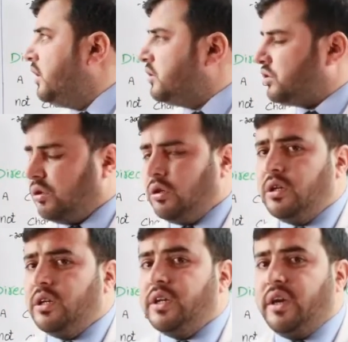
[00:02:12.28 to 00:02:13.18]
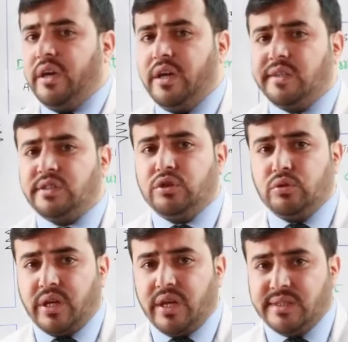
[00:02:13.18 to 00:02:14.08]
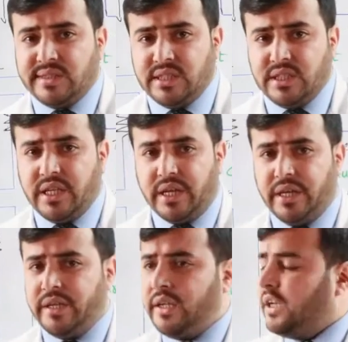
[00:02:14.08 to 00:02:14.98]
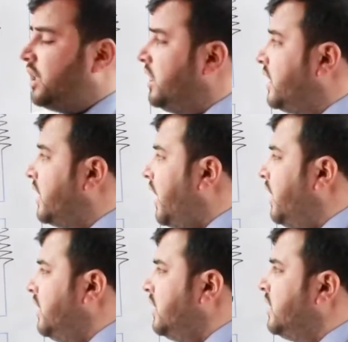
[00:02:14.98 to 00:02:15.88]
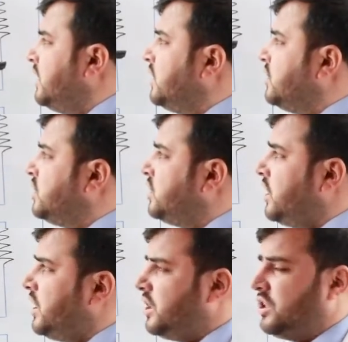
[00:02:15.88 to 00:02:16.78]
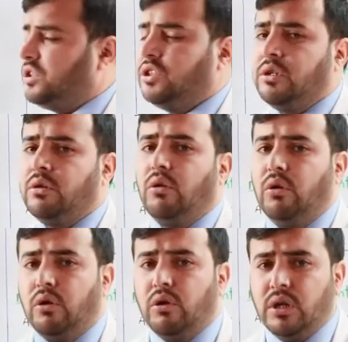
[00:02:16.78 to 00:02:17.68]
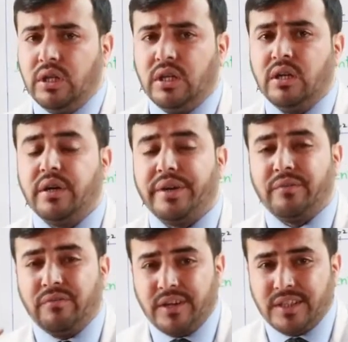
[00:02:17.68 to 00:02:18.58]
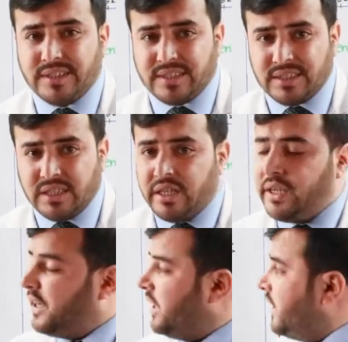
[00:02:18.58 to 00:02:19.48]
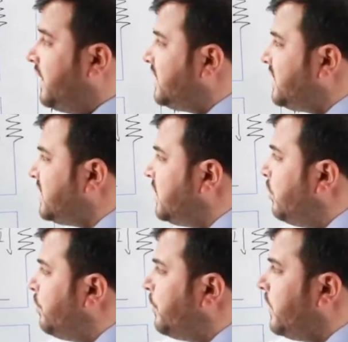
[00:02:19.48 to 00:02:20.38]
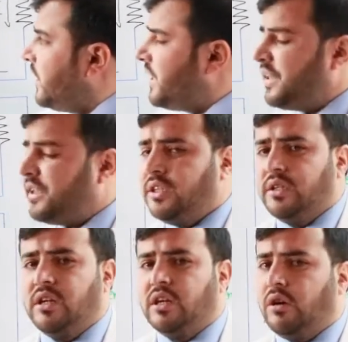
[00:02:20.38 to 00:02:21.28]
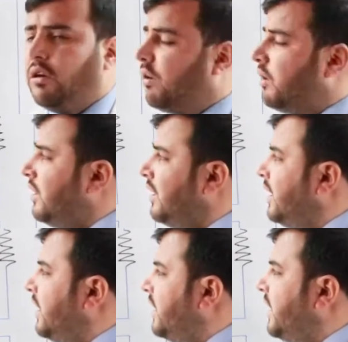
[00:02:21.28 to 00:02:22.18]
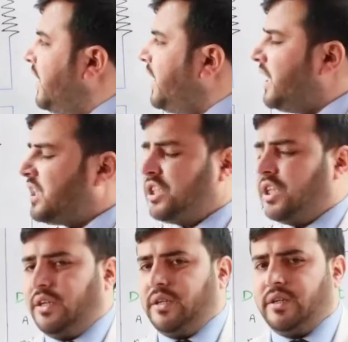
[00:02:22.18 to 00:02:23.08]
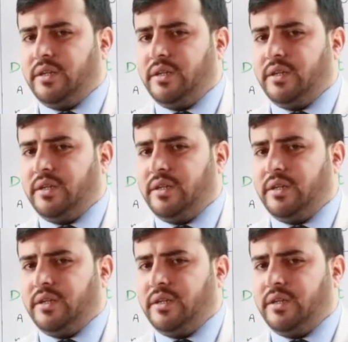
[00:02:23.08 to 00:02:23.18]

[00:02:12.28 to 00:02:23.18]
So as you can see that the current change or reverse its polarity or direction.